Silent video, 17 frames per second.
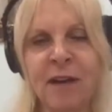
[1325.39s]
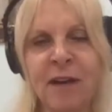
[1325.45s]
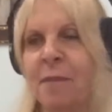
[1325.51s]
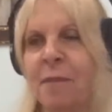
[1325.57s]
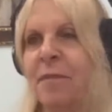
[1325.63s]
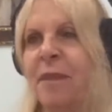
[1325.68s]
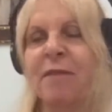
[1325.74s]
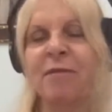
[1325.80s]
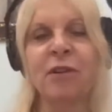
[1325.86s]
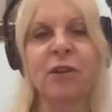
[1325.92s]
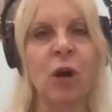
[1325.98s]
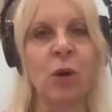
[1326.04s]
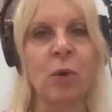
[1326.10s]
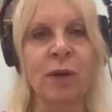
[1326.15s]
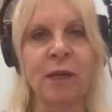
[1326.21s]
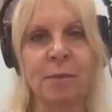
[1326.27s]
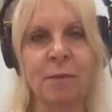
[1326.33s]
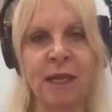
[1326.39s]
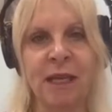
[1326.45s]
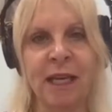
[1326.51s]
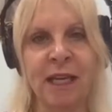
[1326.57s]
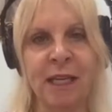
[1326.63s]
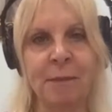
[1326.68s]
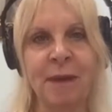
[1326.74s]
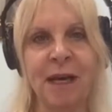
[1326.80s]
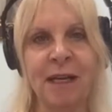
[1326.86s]
I'm never going to meet
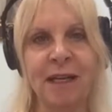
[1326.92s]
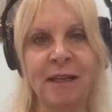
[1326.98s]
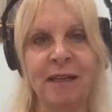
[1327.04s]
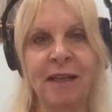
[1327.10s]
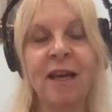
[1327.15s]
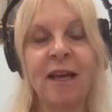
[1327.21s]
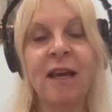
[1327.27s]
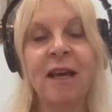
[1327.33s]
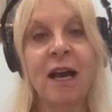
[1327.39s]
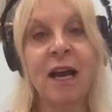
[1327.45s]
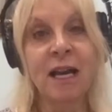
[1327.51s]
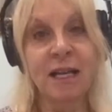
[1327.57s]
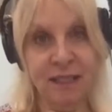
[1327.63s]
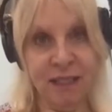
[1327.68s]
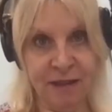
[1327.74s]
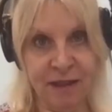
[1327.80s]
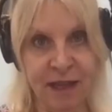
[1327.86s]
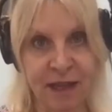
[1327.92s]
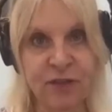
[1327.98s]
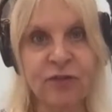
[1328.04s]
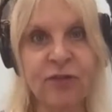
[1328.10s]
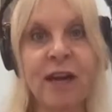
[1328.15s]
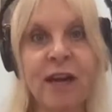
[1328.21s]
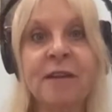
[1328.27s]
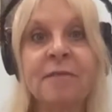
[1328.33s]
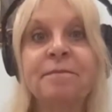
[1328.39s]
anybody. I said, that's
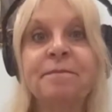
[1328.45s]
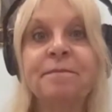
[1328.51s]
right.